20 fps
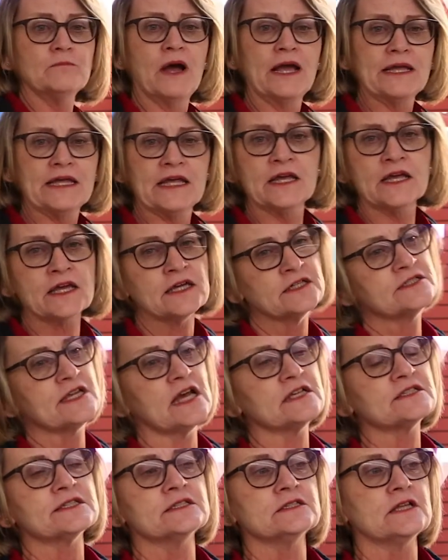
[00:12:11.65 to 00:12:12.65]
my
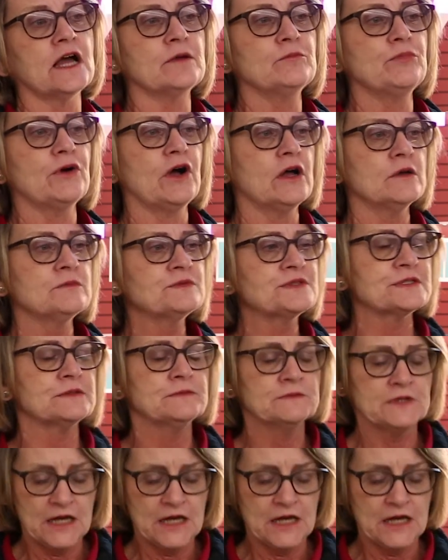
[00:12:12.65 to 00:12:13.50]
incandescent light bulbs.